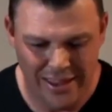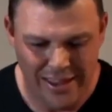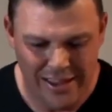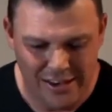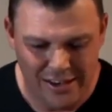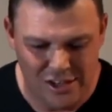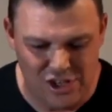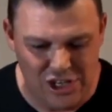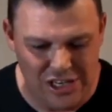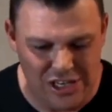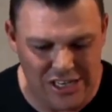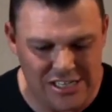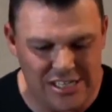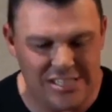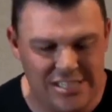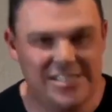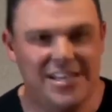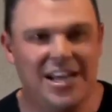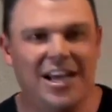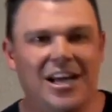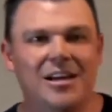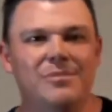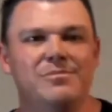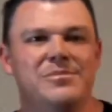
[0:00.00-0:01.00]
Jesus
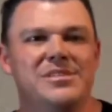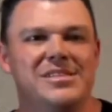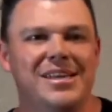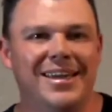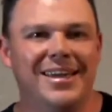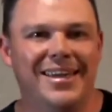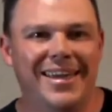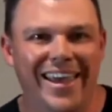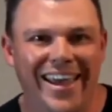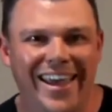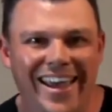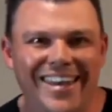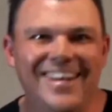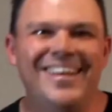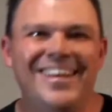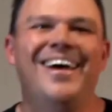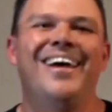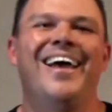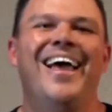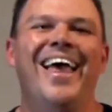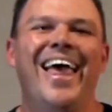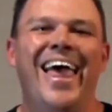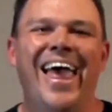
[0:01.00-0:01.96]
comes again